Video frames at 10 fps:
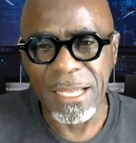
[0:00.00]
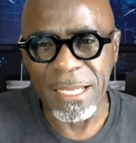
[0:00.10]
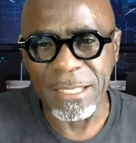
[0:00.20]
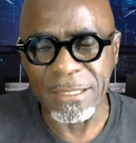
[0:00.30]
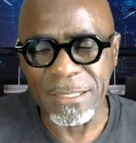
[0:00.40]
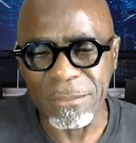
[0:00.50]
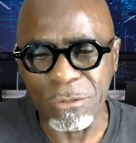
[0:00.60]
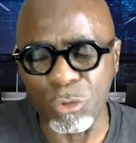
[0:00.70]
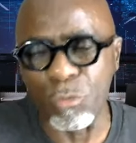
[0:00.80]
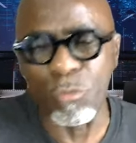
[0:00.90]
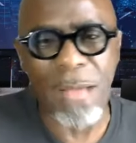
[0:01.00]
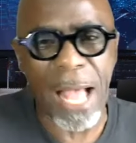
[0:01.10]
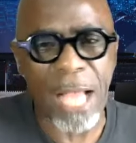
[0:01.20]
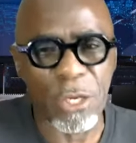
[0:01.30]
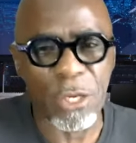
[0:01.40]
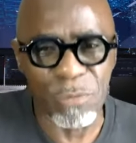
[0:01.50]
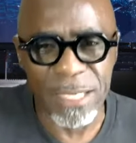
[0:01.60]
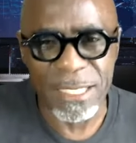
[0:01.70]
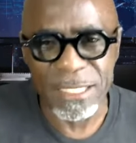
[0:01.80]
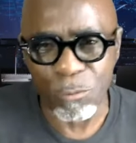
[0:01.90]
is to
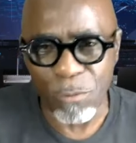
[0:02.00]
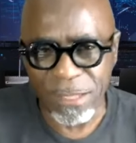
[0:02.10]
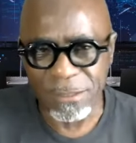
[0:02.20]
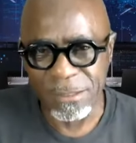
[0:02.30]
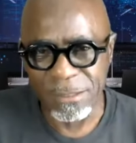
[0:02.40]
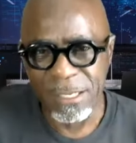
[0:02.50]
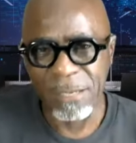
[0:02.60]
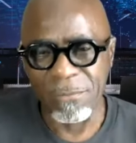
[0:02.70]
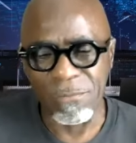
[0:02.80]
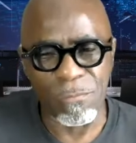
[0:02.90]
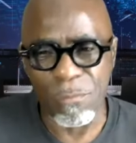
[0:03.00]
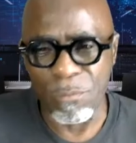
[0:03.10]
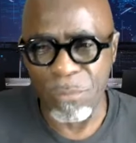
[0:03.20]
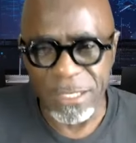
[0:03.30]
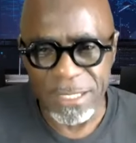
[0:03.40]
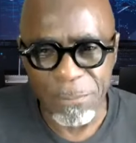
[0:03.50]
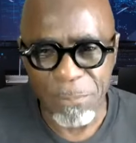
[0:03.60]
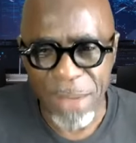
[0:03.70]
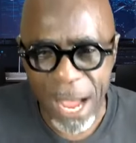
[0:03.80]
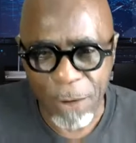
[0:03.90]
accumulate wealth, money,
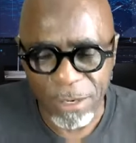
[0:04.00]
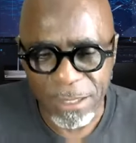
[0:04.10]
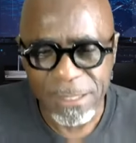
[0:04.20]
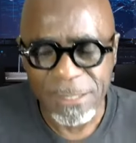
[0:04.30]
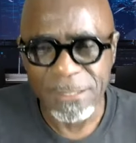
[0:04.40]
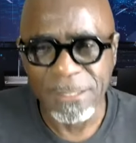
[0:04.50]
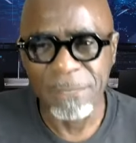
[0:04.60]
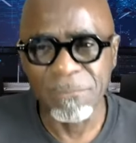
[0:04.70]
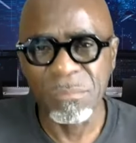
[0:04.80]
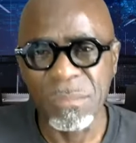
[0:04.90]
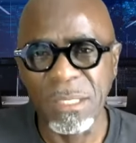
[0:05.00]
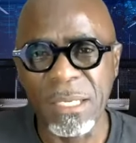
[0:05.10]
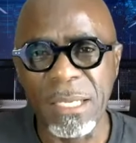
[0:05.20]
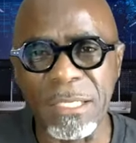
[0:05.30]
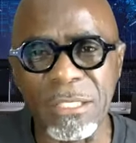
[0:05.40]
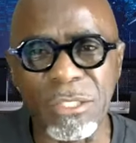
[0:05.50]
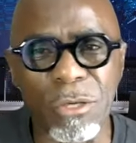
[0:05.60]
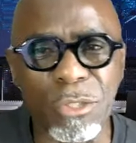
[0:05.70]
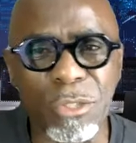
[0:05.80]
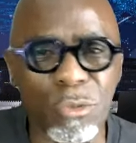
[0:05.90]
power, is
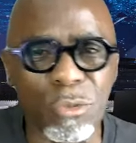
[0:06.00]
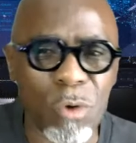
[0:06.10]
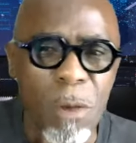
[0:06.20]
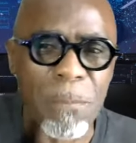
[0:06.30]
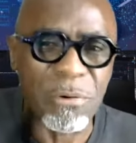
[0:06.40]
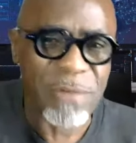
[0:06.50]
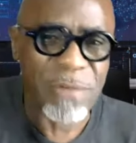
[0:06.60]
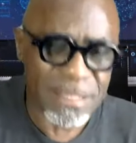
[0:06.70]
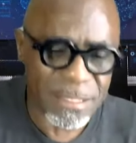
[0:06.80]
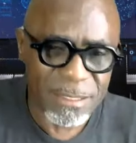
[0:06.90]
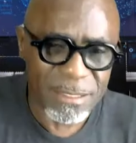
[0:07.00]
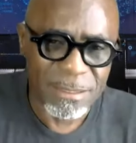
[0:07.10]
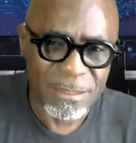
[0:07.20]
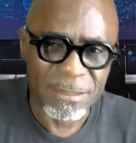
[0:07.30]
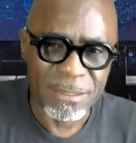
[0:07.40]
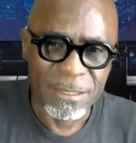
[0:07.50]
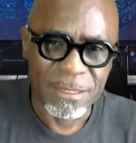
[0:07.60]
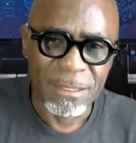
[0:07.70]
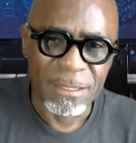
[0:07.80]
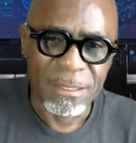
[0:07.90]
just to oppress
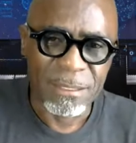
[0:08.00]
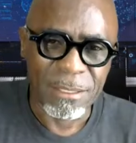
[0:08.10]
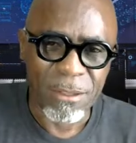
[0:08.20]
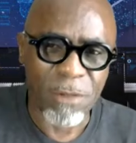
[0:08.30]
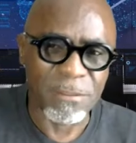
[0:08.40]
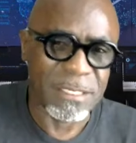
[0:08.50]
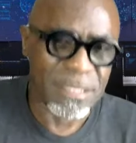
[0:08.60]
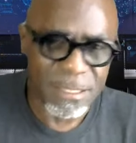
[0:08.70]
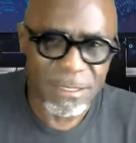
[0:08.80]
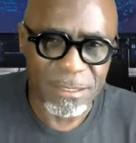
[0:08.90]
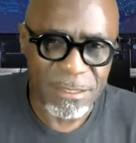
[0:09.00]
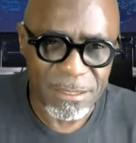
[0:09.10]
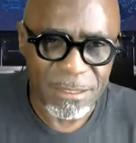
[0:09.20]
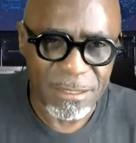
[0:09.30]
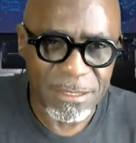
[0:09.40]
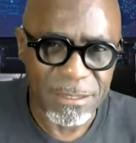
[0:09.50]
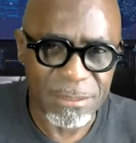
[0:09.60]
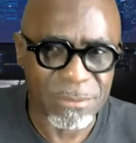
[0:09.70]
other citizens,